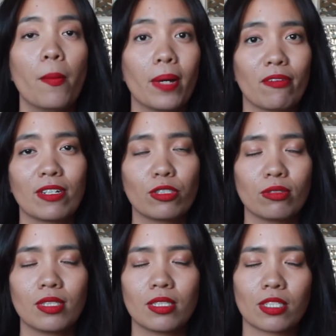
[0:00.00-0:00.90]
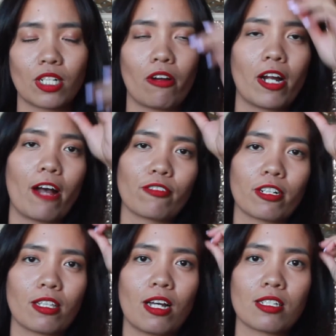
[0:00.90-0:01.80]
But if I do need to shower
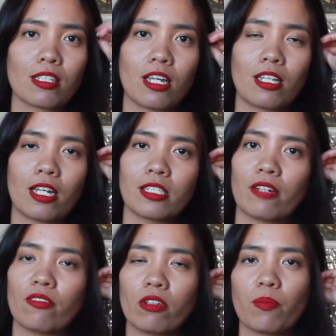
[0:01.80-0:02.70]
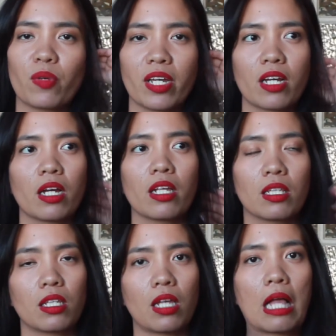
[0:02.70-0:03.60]
after class, then I definitely bring
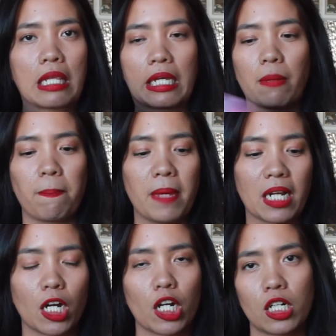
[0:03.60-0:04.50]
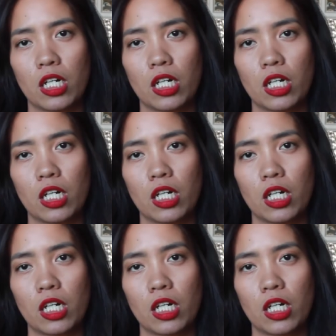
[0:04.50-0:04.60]
like a bigger